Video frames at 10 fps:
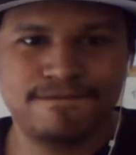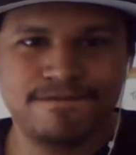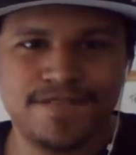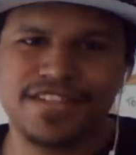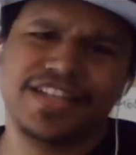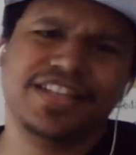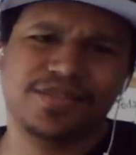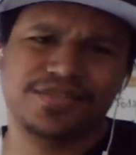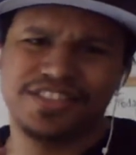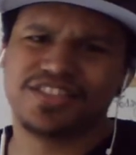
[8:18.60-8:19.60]
Not that that
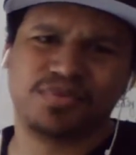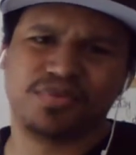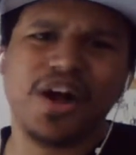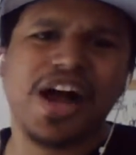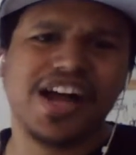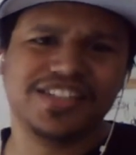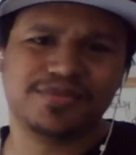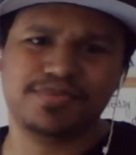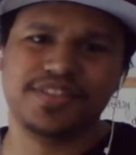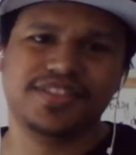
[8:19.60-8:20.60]
was a surprise,
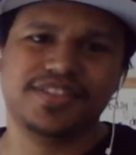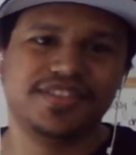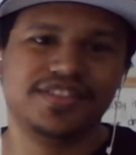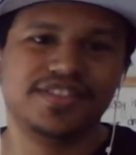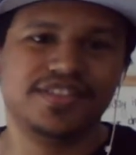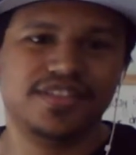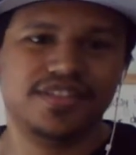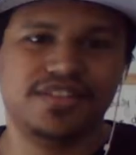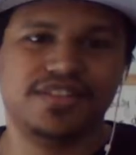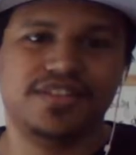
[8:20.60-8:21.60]
but. Please don't screw this
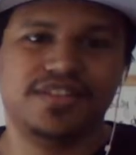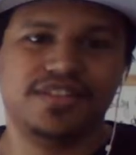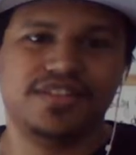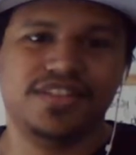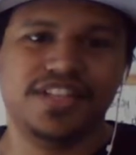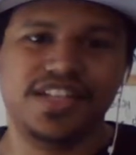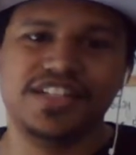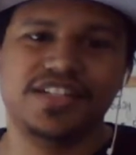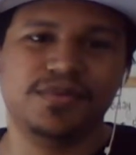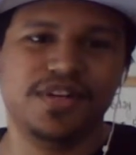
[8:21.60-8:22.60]
up. They could have
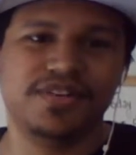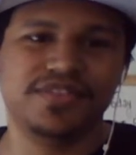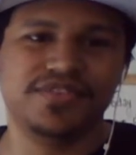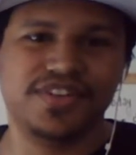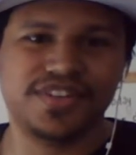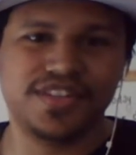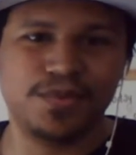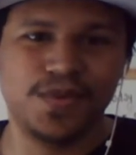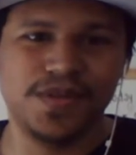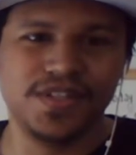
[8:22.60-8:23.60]
did whatever the fuck they
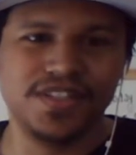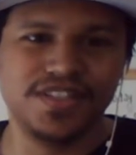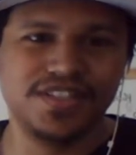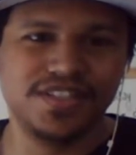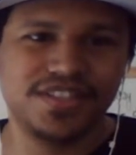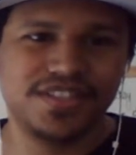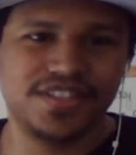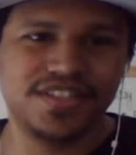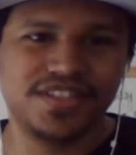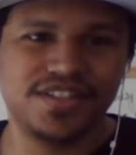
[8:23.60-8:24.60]
want.
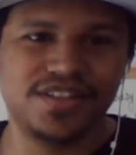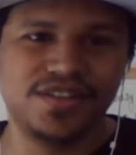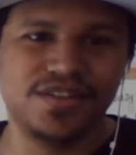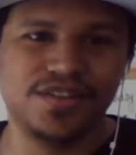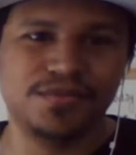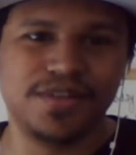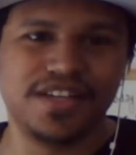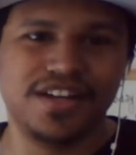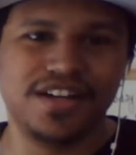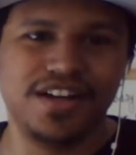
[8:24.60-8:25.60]
Oh
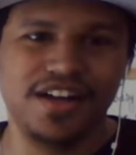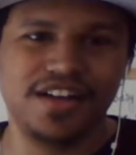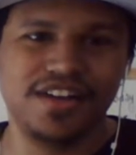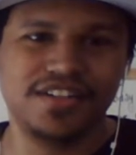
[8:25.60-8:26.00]
my god.